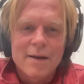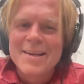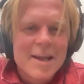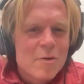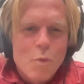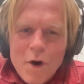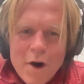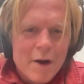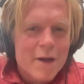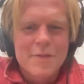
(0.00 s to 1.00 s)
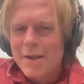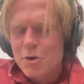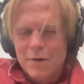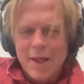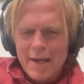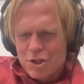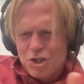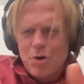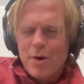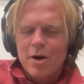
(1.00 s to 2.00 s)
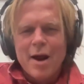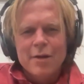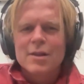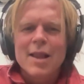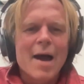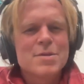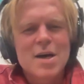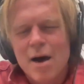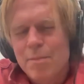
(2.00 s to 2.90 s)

It didn't work. Then you're like showing around the laptop.